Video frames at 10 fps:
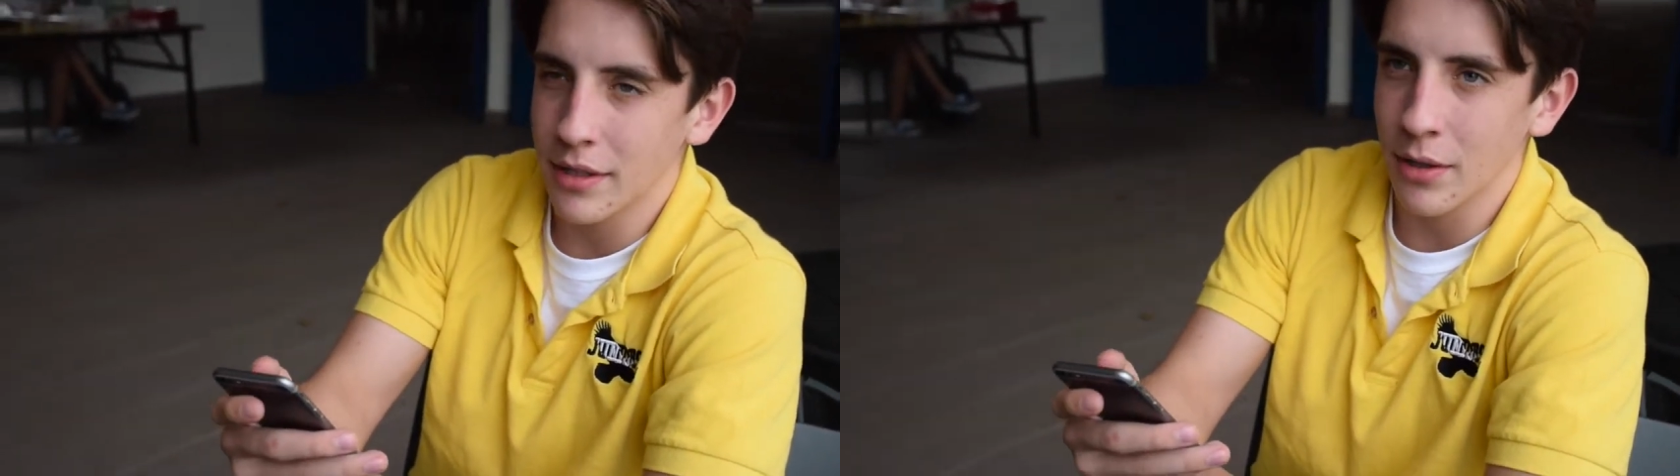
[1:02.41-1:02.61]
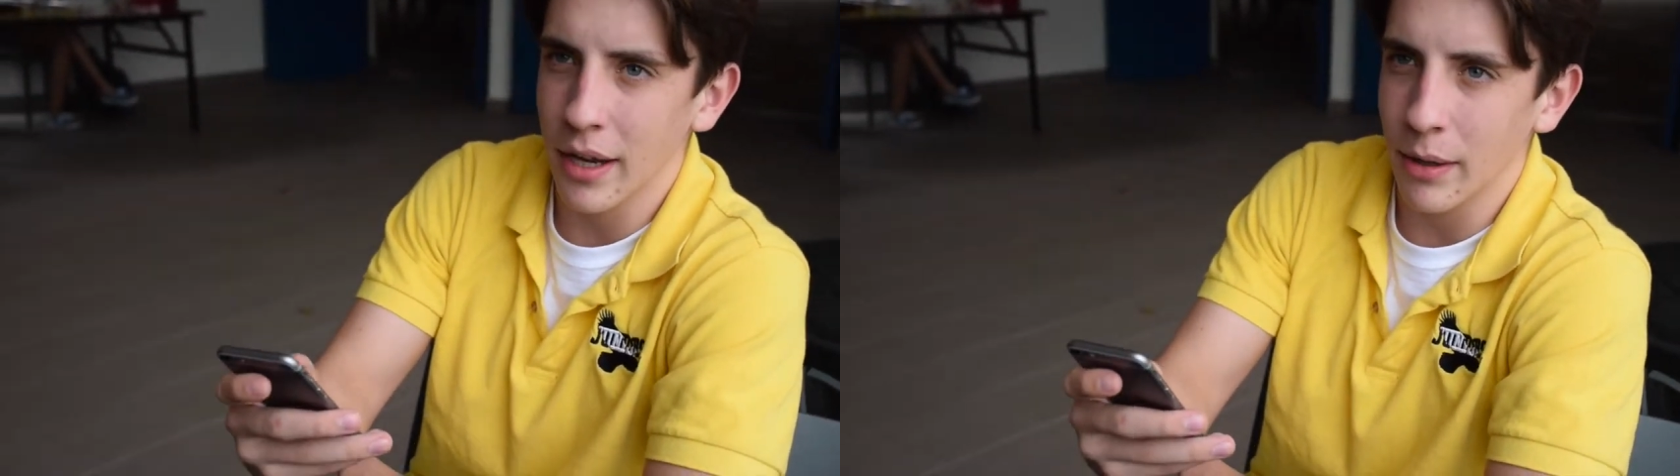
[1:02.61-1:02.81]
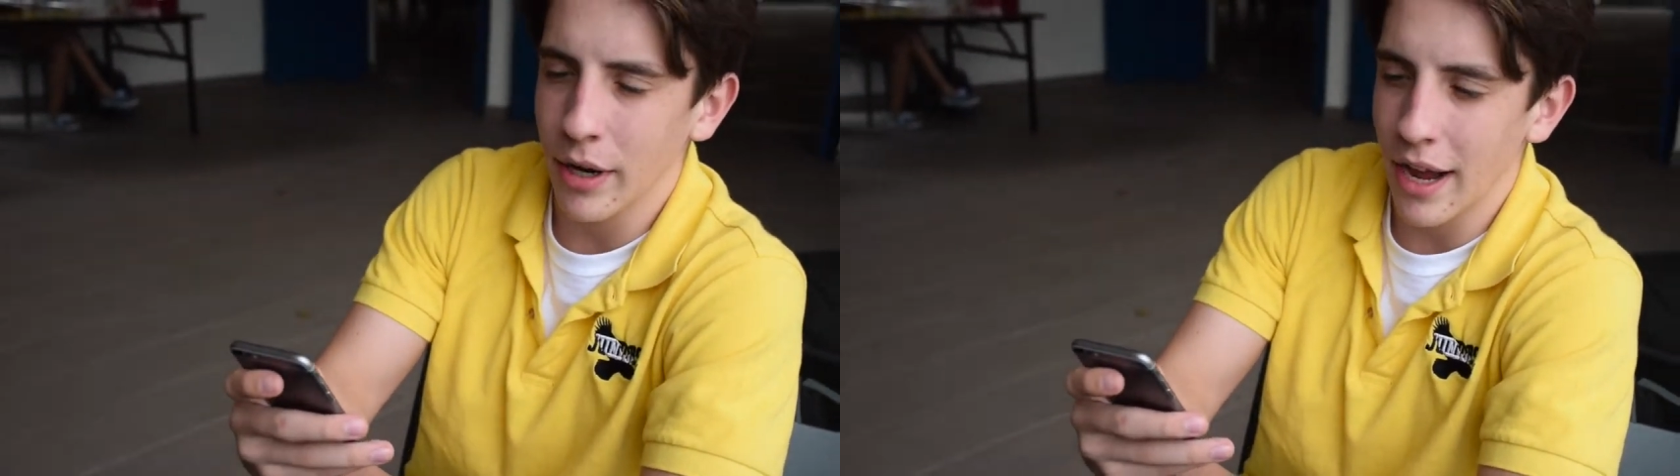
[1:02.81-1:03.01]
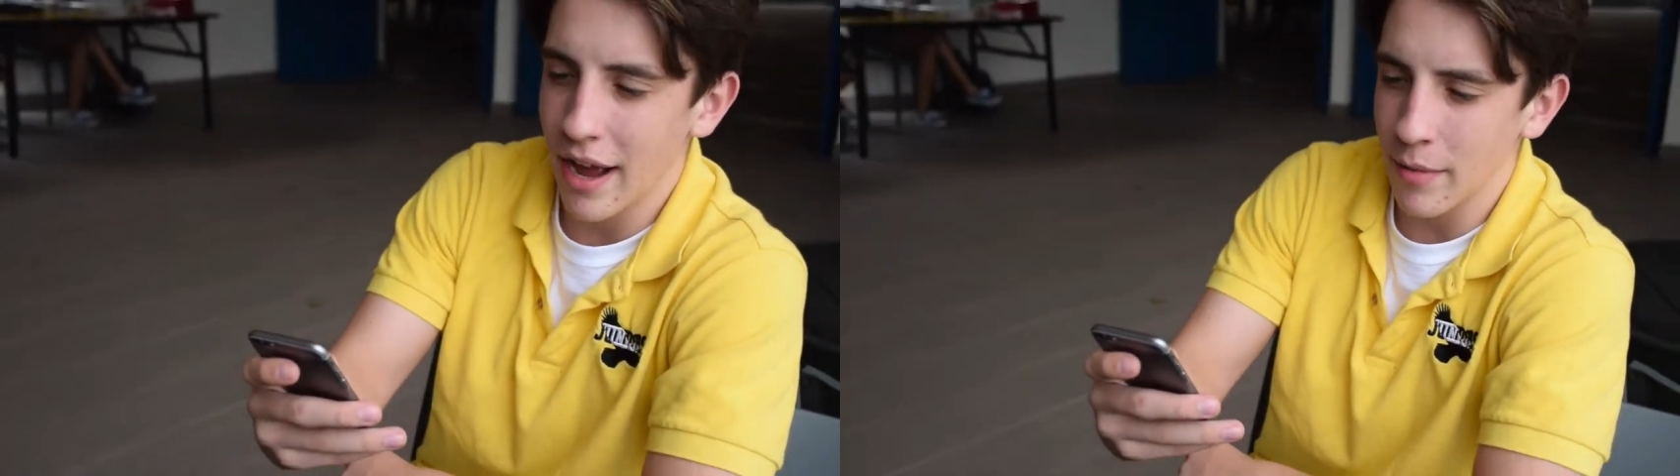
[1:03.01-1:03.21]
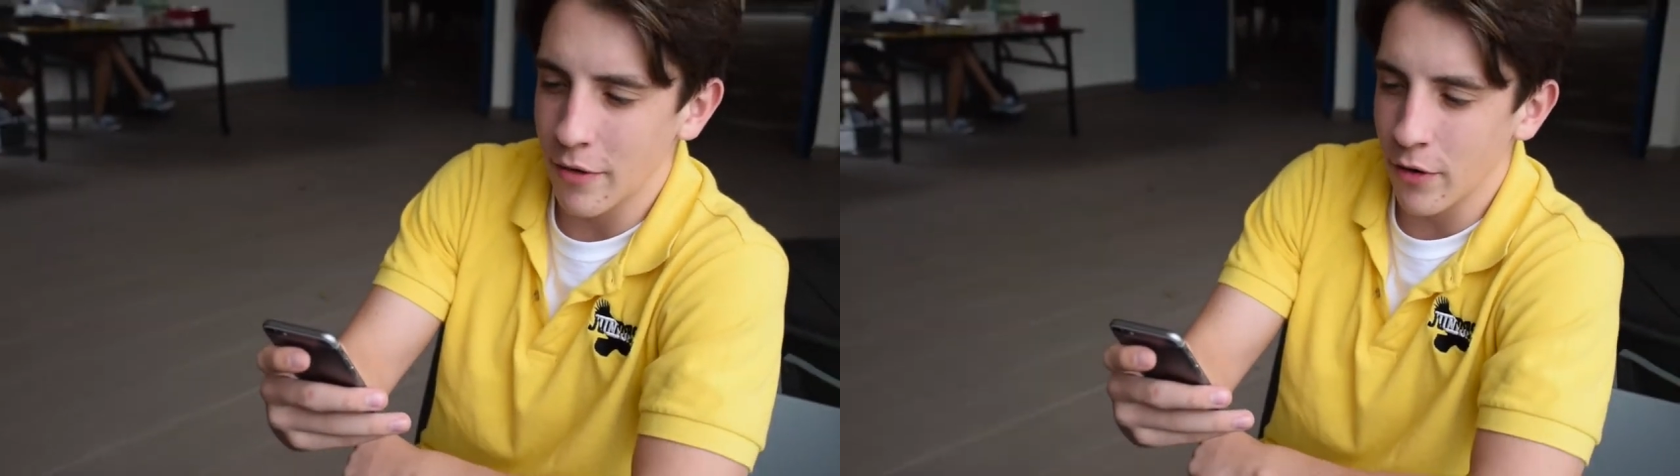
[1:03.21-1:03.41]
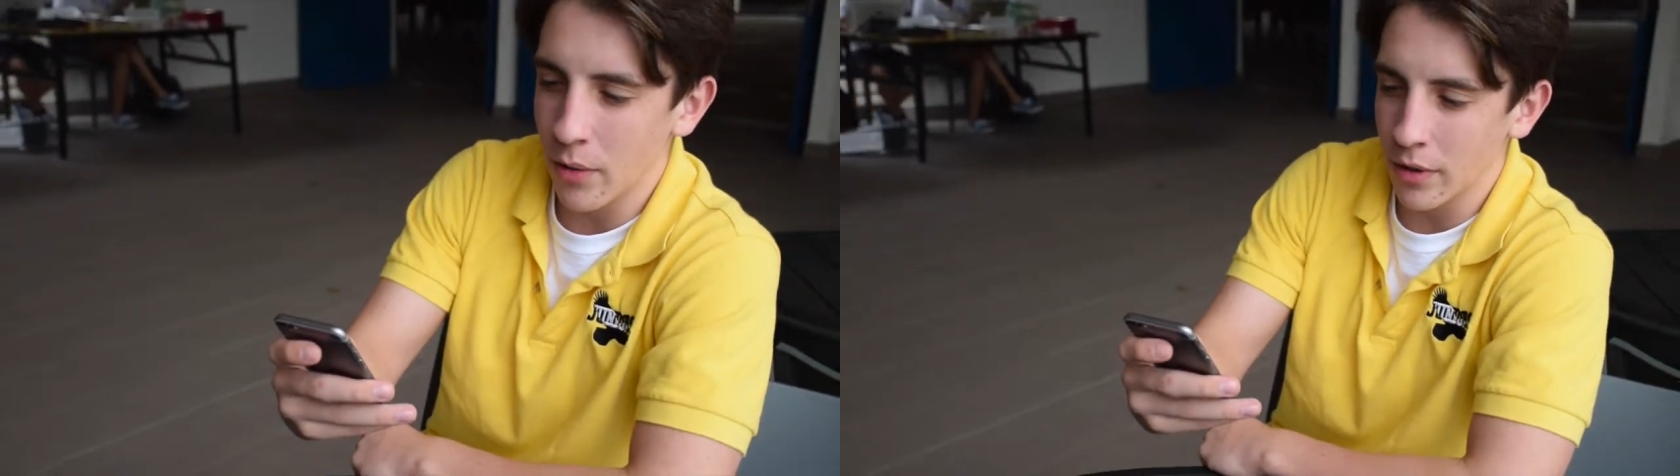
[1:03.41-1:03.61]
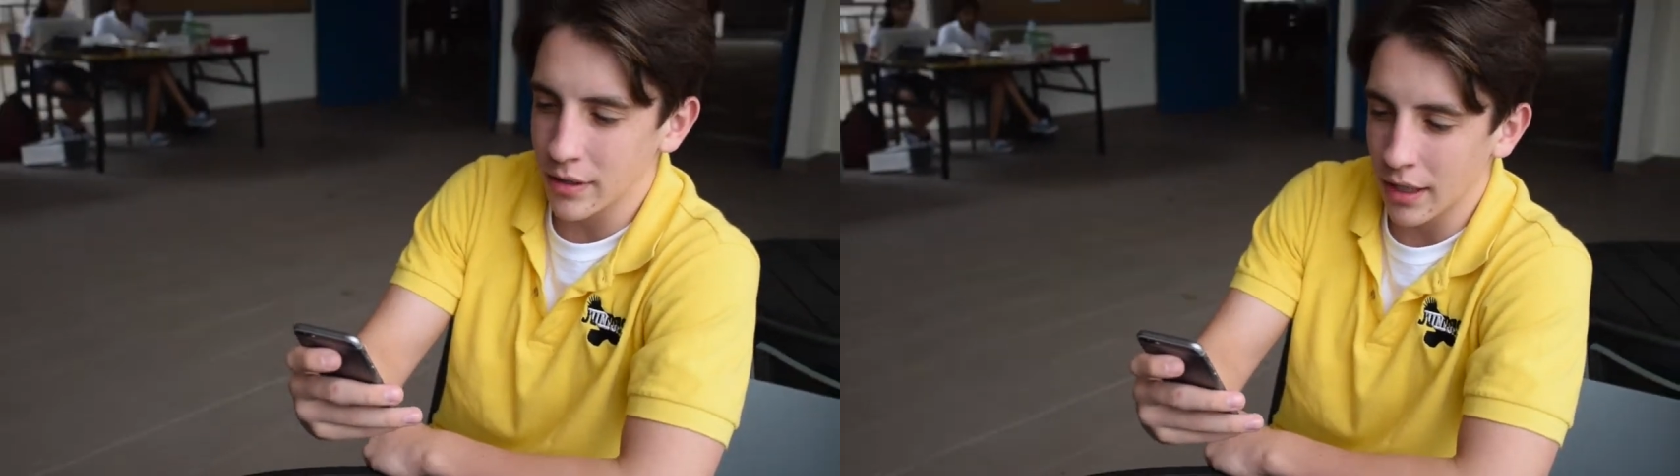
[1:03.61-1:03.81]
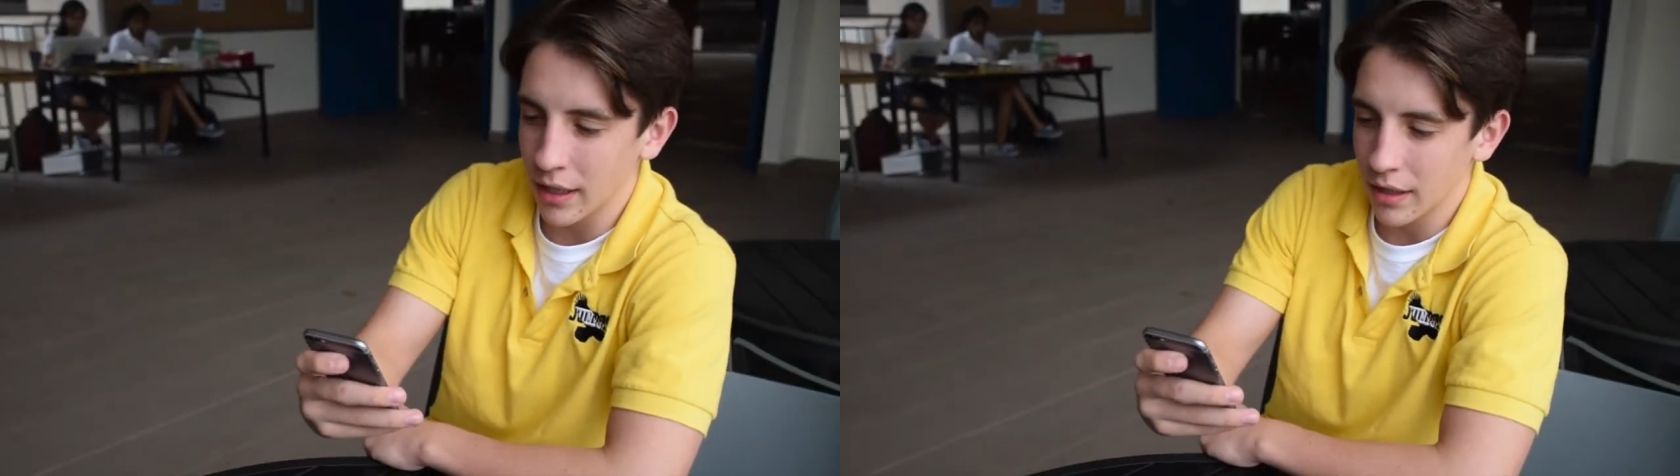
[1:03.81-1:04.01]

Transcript: So like when I have my phone, it's like